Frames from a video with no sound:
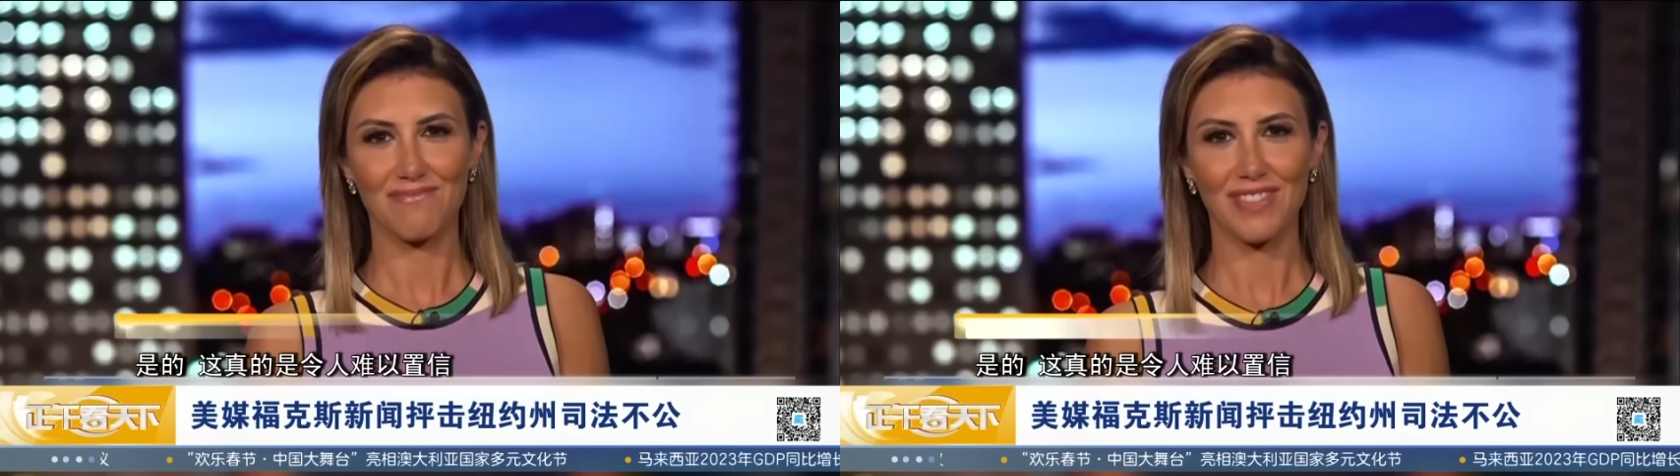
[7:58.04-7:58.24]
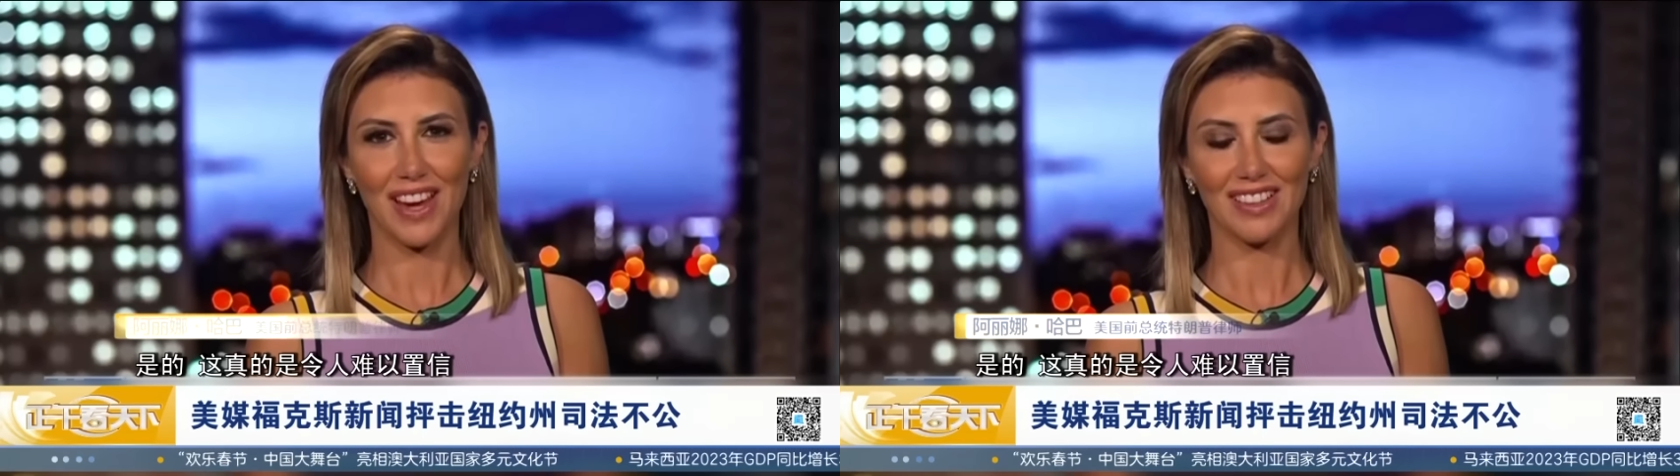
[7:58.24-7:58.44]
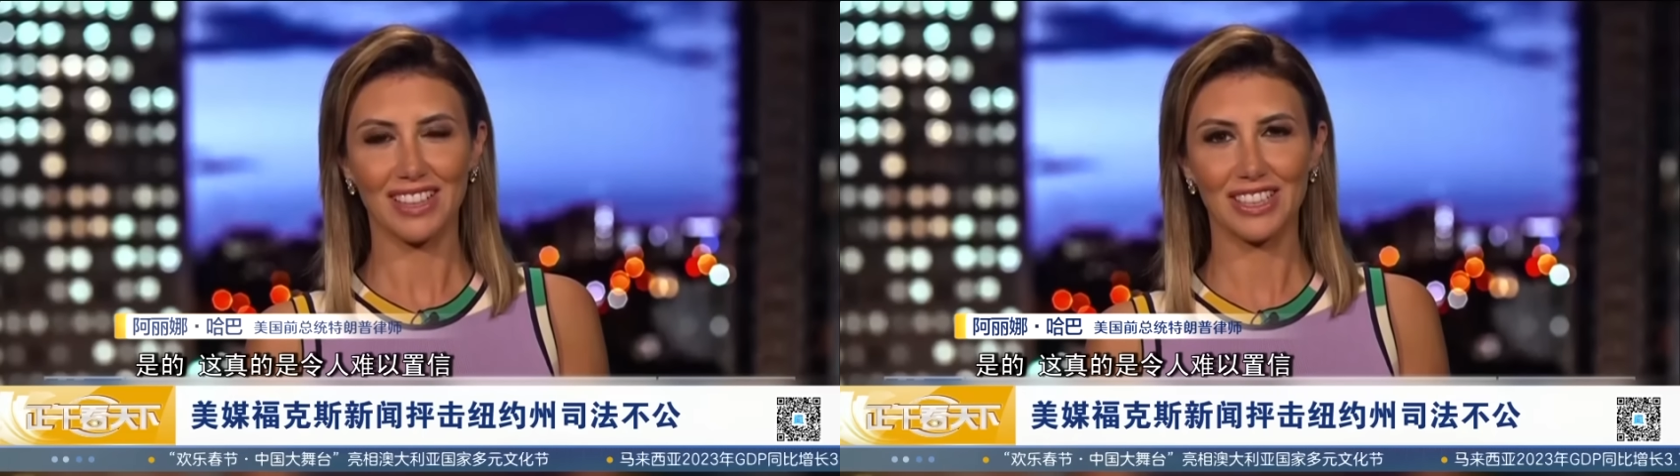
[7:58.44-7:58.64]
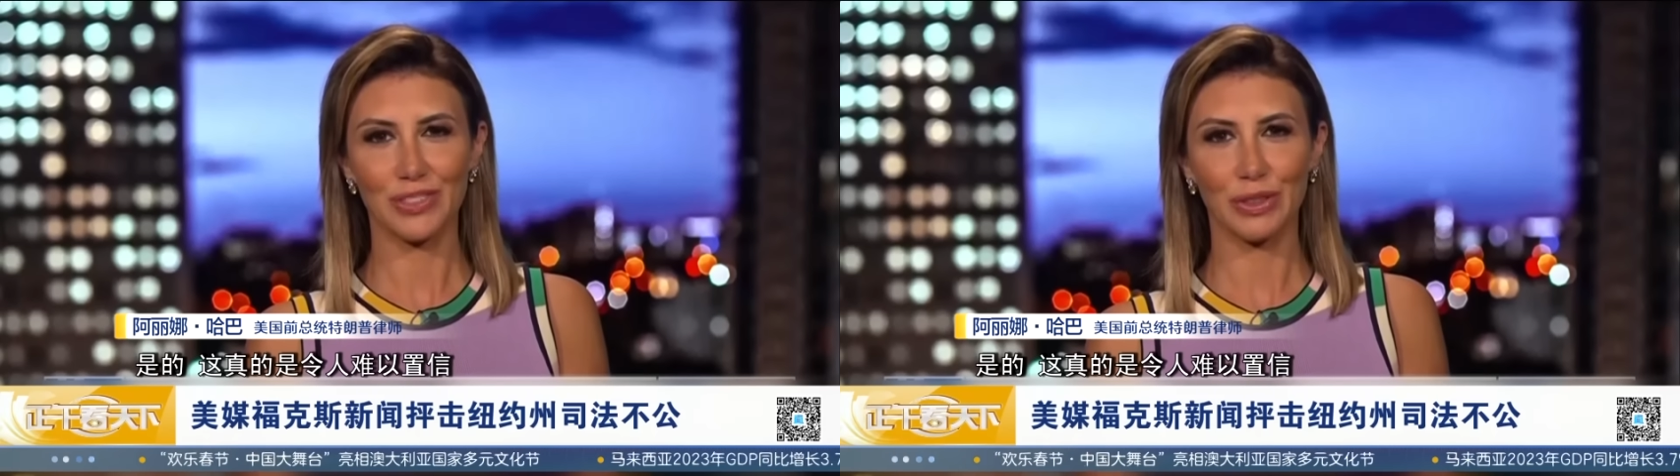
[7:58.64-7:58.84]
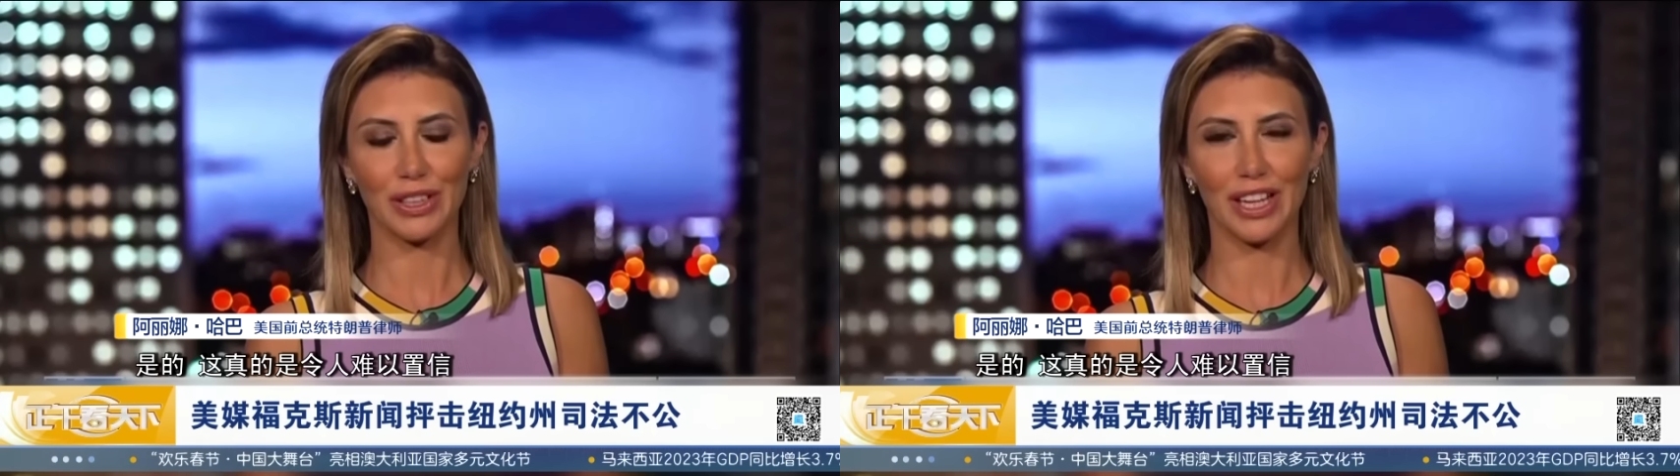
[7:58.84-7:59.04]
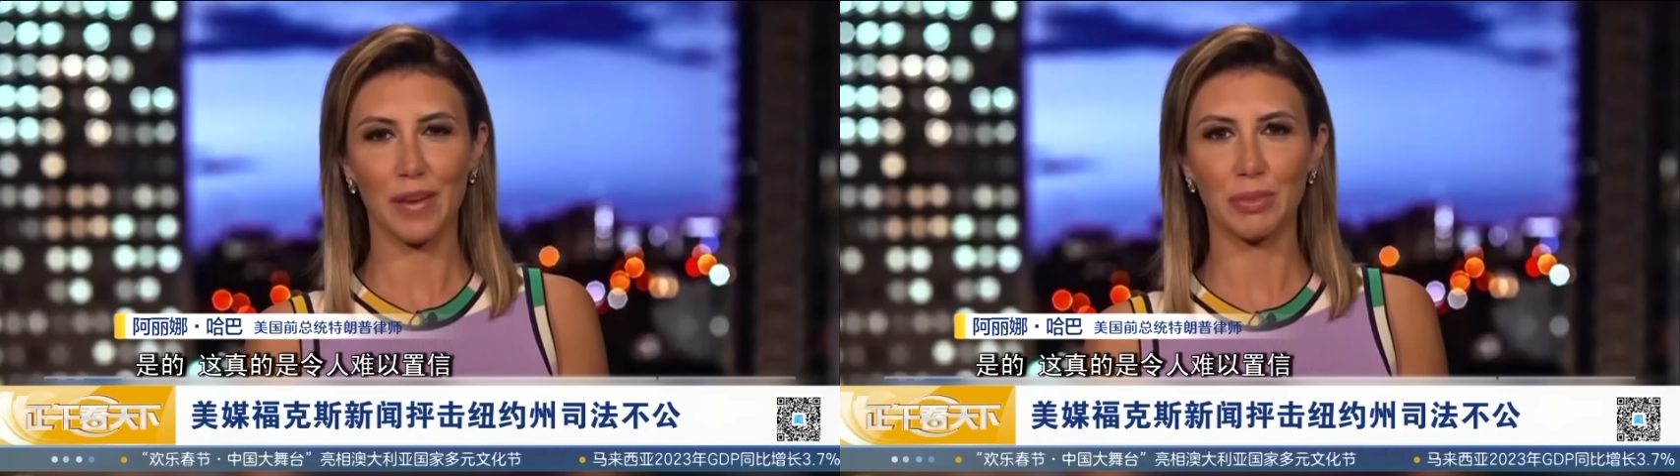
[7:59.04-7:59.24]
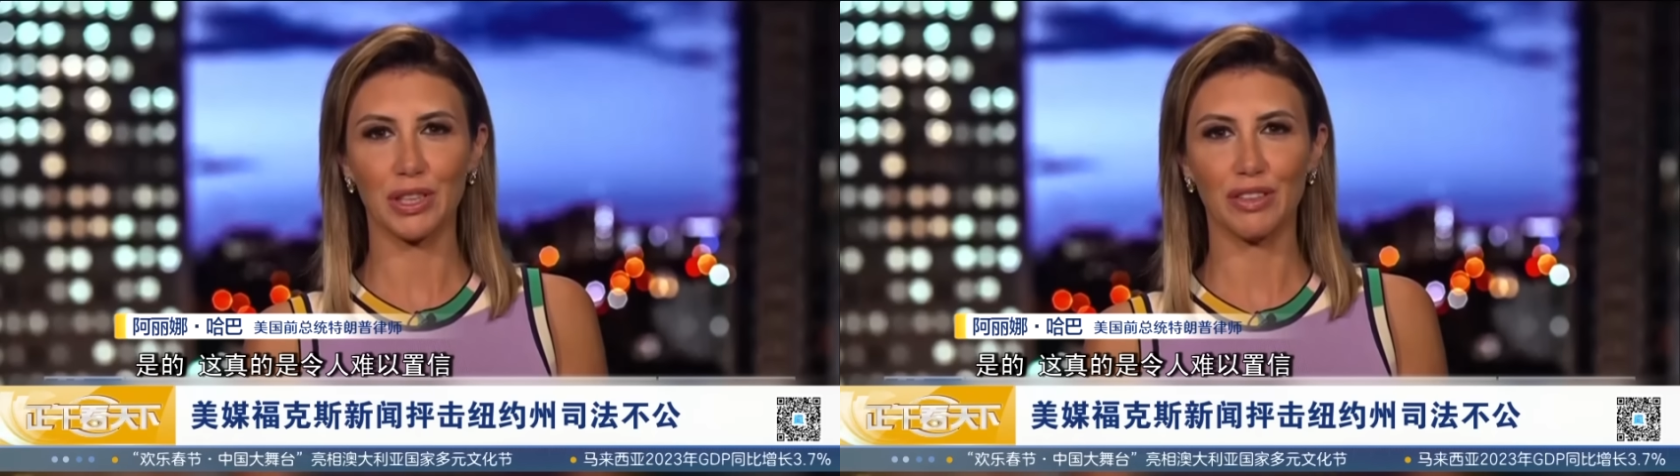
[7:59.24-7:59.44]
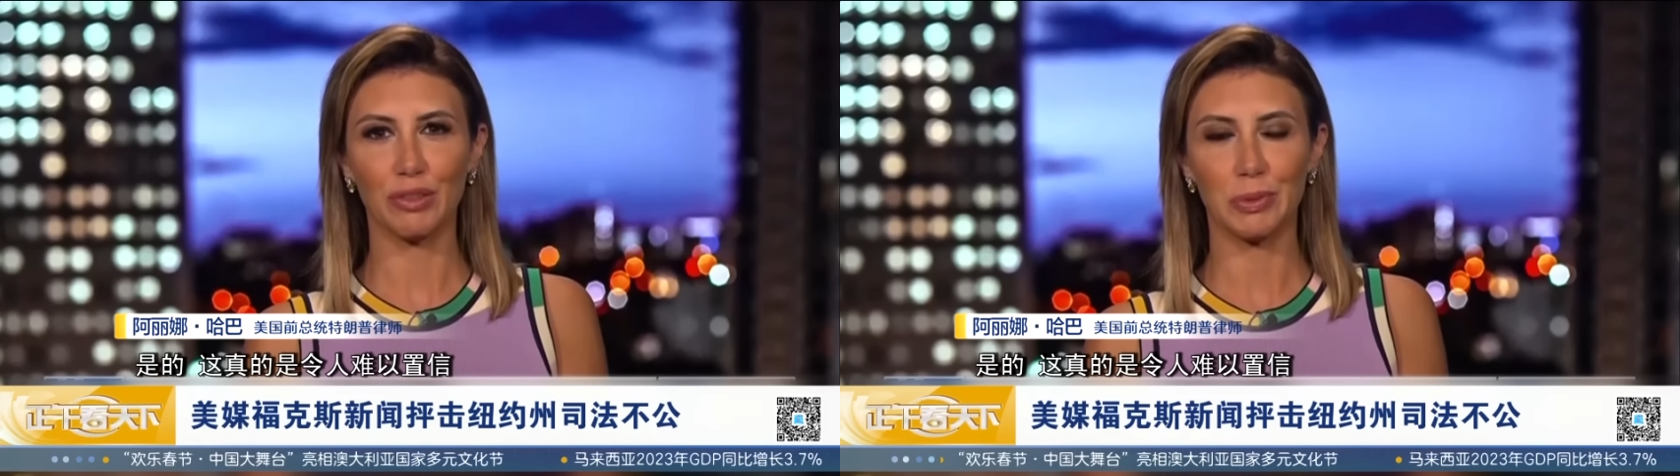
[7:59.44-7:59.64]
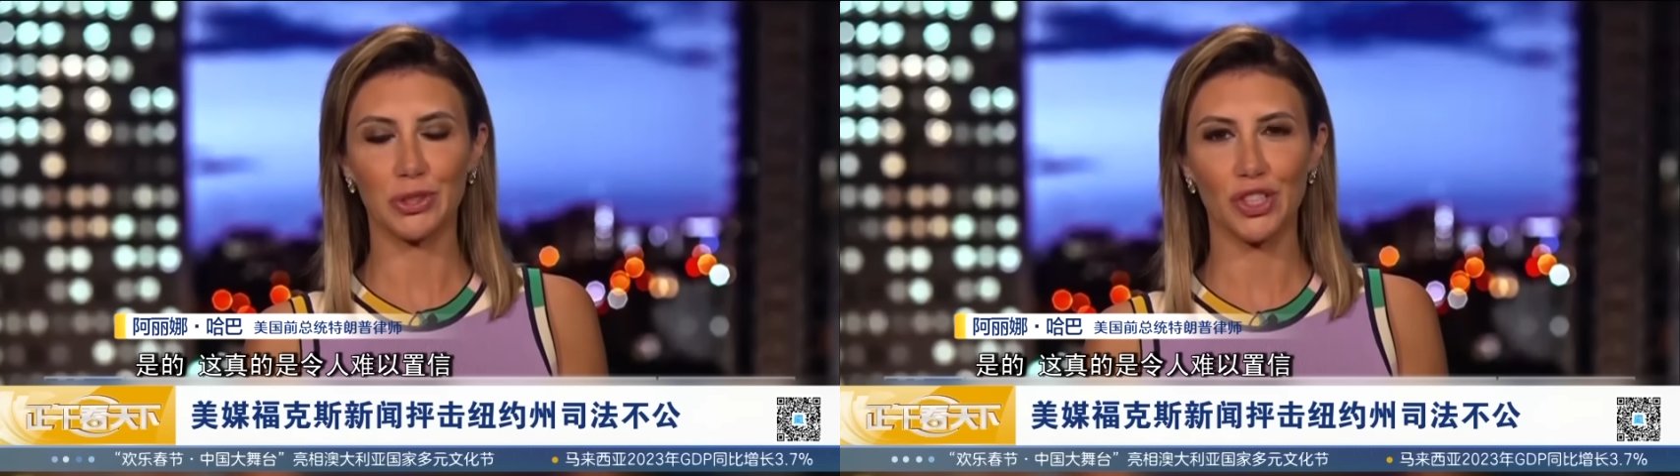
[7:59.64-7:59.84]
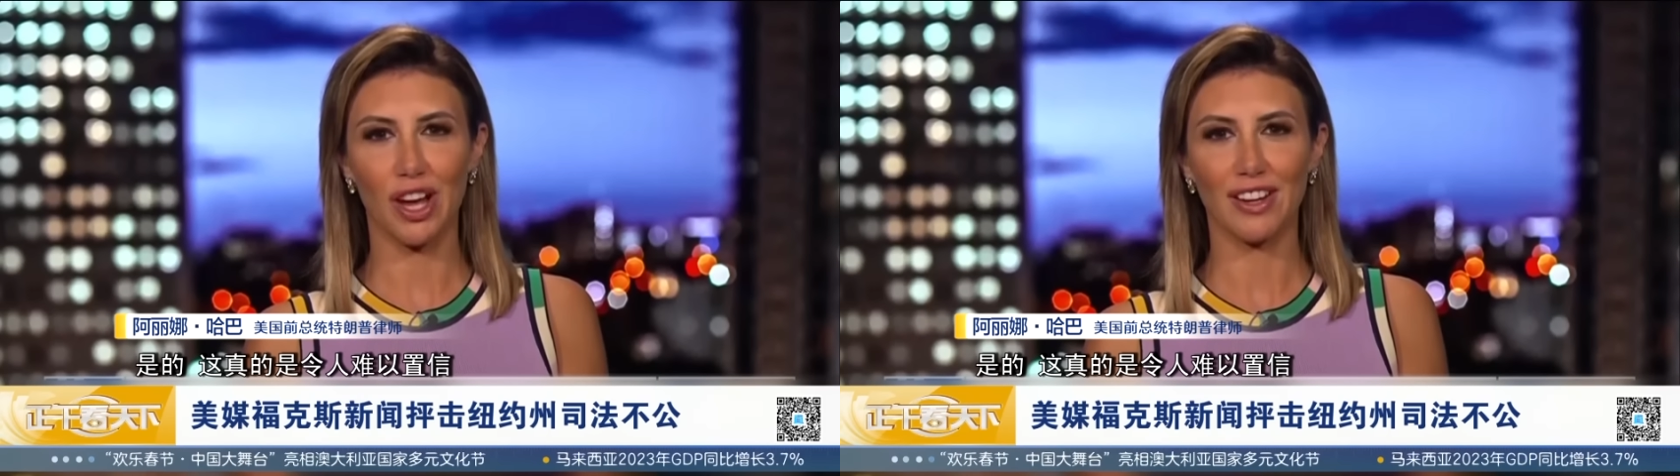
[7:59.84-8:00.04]
Yeah, it's really
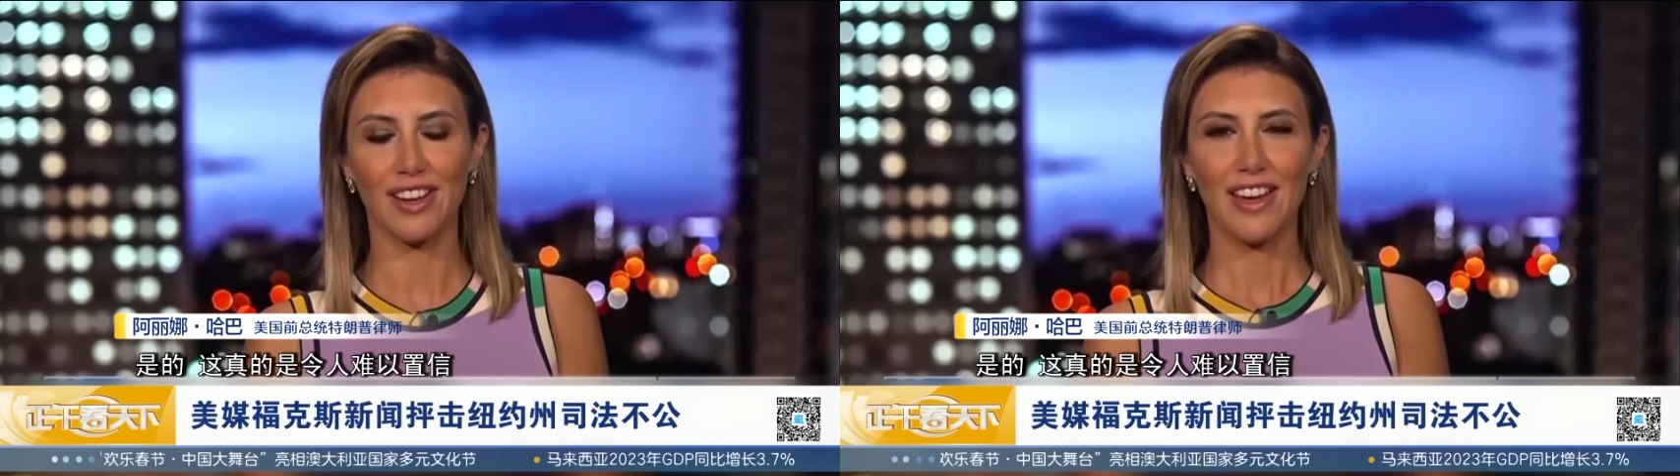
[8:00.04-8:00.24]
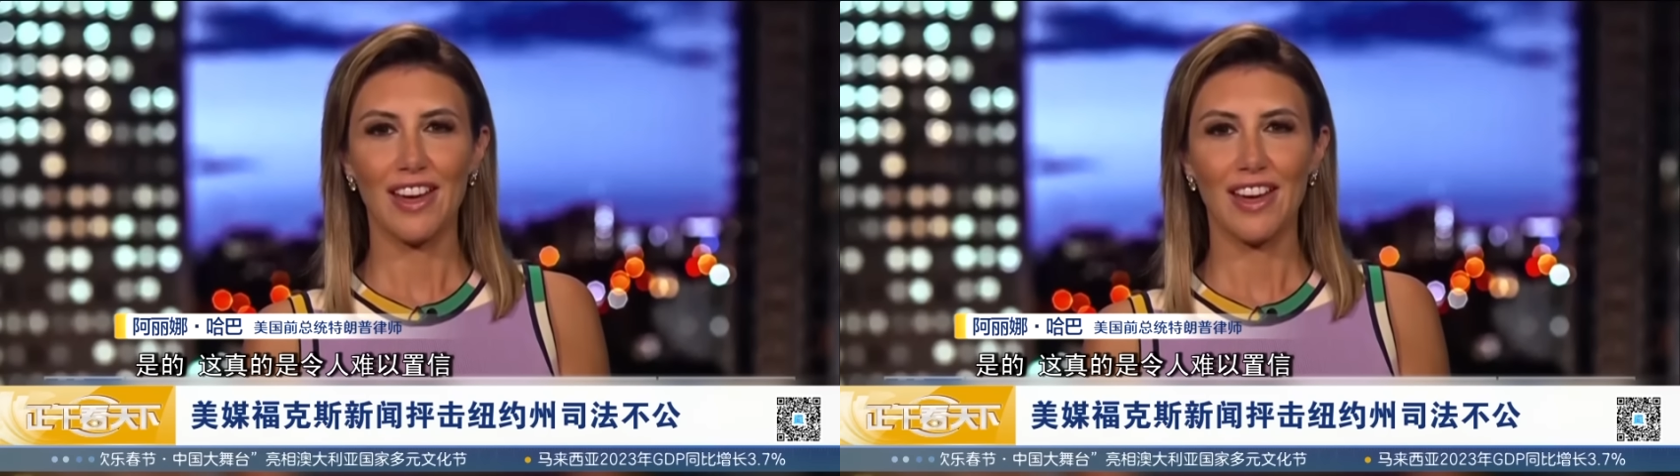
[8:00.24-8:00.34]
unbelievable, Sean.